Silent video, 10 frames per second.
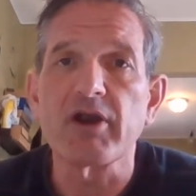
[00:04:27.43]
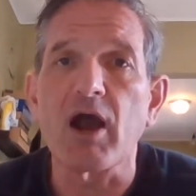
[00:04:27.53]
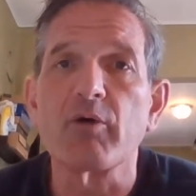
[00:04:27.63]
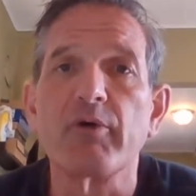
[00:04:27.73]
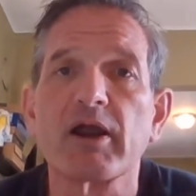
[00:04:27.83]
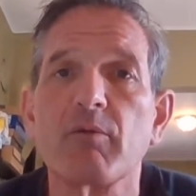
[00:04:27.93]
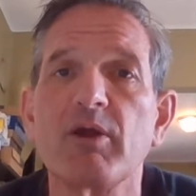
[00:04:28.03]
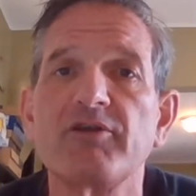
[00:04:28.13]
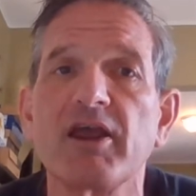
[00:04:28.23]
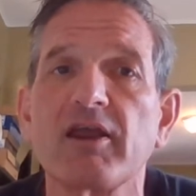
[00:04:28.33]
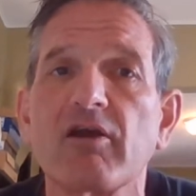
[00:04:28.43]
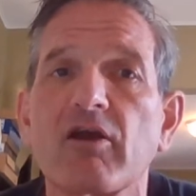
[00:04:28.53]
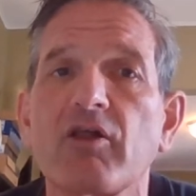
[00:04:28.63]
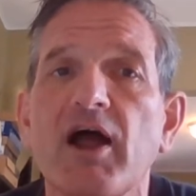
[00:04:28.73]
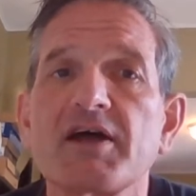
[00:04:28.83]
I would recommend taking a
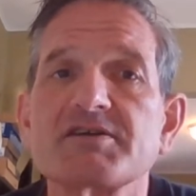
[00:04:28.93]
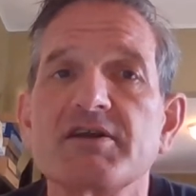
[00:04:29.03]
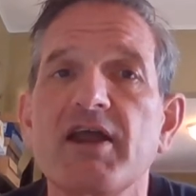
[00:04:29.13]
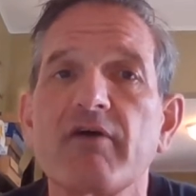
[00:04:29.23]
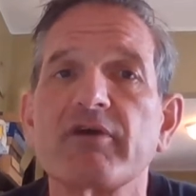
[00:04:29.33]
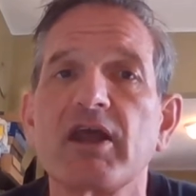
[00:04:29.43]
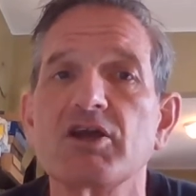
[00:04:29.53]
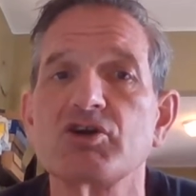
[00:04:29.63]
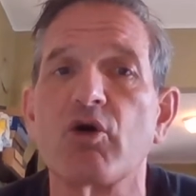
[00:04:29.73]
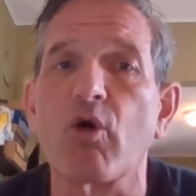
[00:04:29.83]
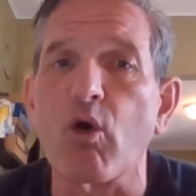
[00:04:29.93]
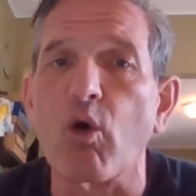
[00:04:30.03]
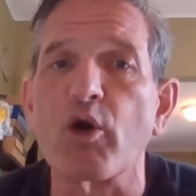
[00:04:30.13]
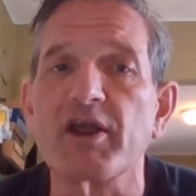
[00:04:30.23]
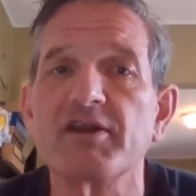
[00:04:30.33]
class in navigation or
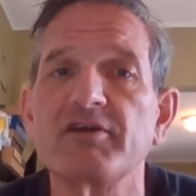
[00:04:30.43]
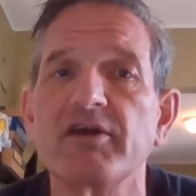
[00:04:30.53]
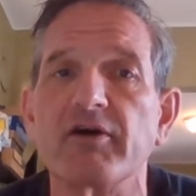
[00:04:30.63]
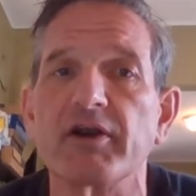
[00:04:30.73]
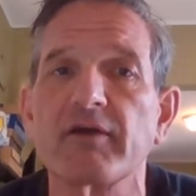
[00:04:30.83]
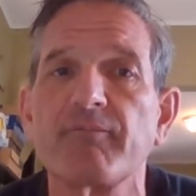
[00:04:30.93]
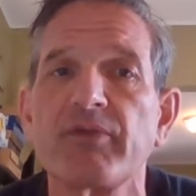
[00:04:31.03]
orienteering.